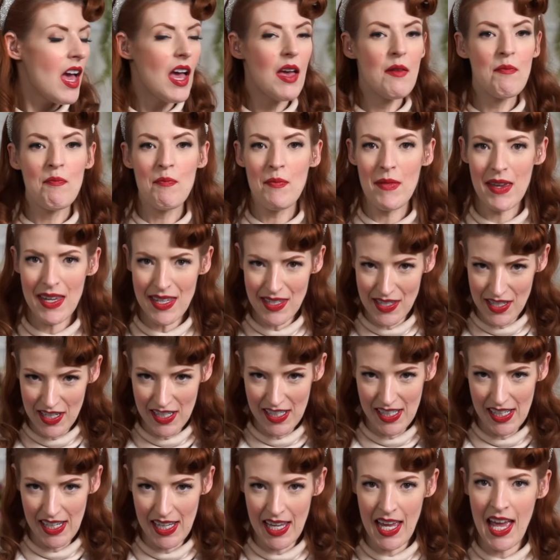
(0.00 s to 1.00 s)

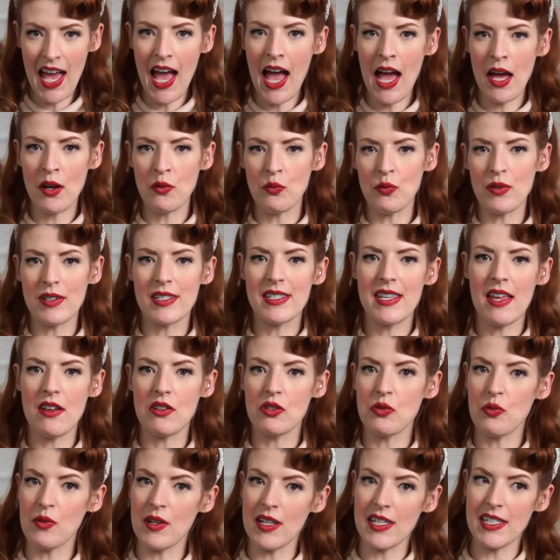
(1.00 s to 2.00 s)
Immediately, Anne was
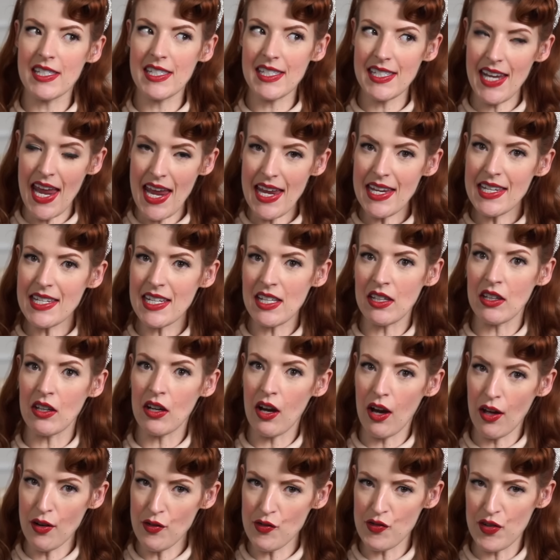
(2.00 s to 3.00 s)
sent to an estate in the
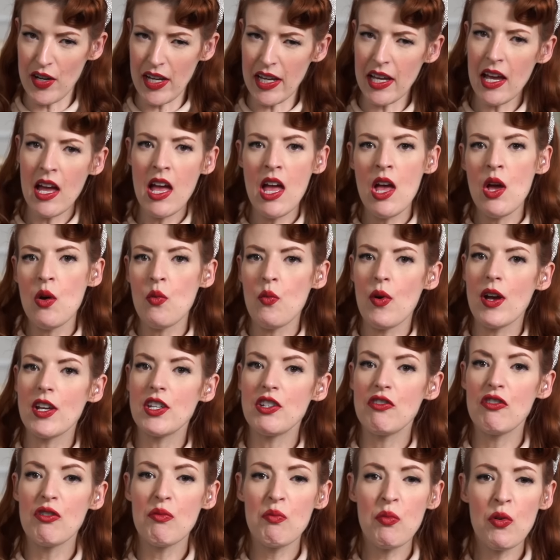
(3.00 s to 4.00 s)
country where
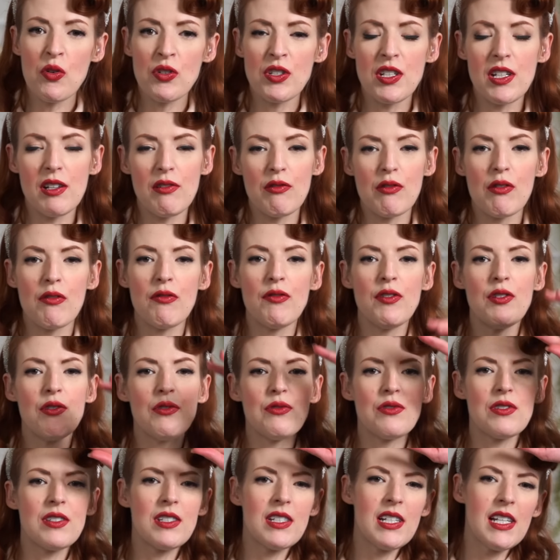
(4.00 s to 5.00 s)
she reportedly
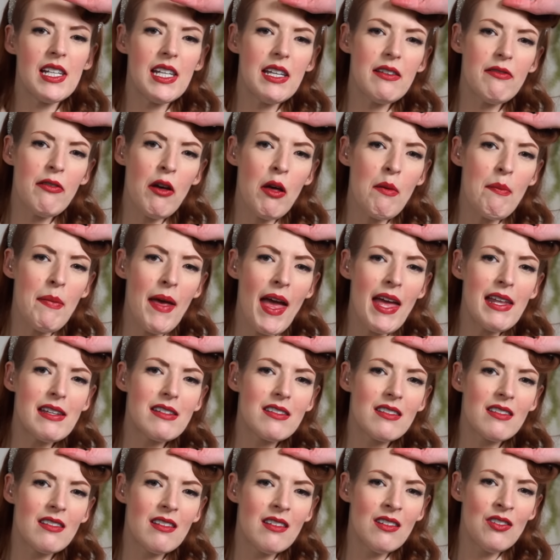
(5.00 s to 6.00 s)
refused to leave her
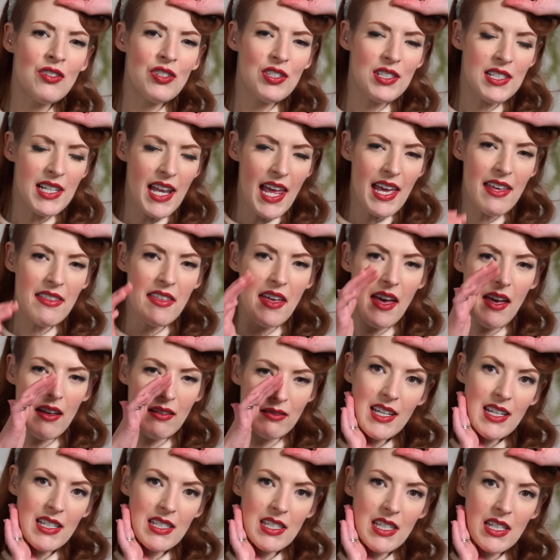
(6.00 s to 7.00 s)
bed and just lay there
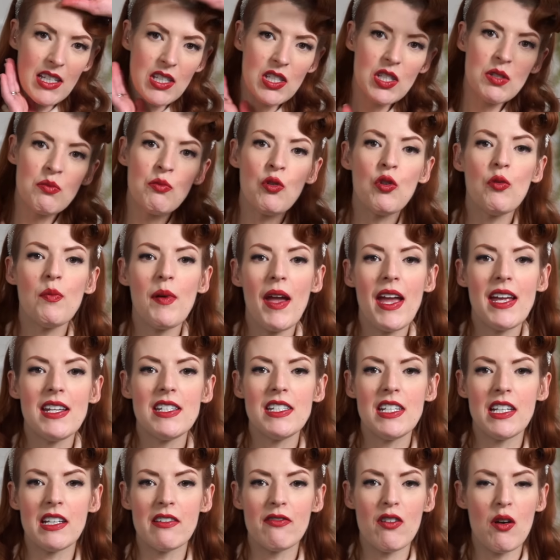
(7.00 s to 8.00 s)
kissing a small
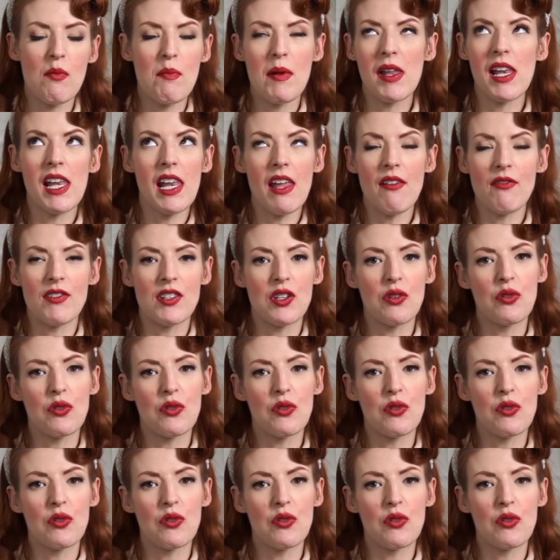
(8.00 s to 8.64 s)
painting of her beloved